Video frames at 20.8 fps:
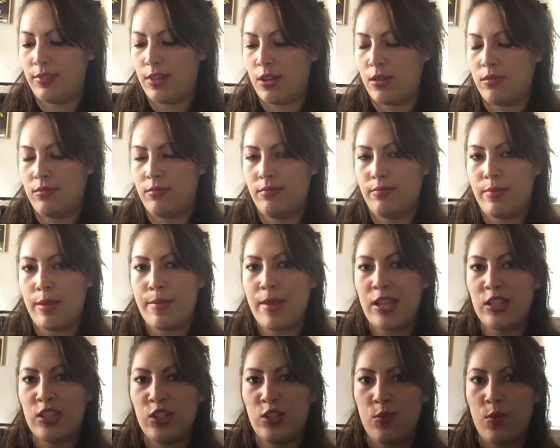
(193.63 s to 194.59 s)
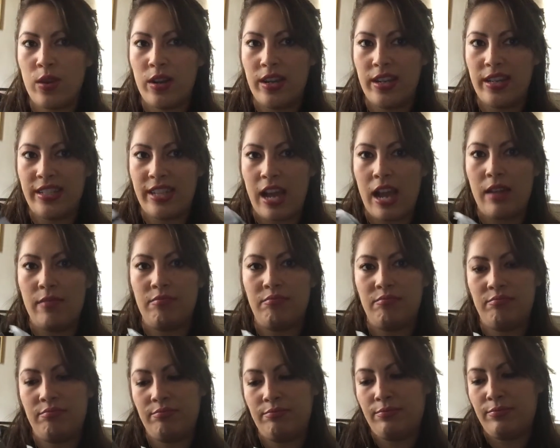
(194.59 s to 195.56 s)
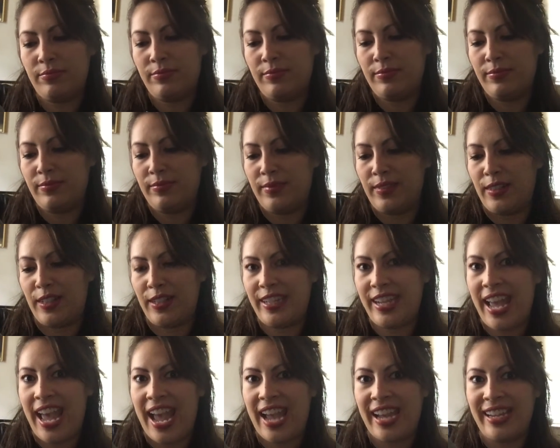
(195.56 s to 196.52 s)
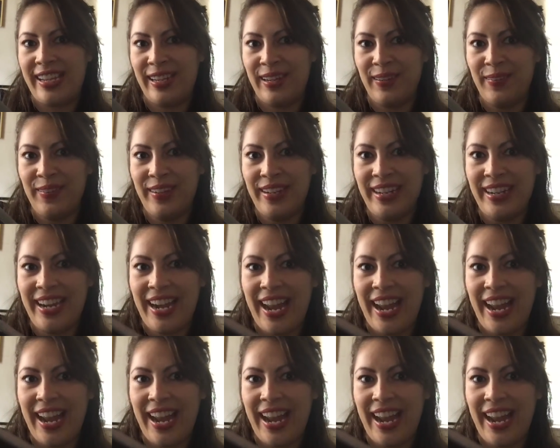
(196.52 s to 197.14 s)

Oh, maybe I should do one at a time. Okay, here we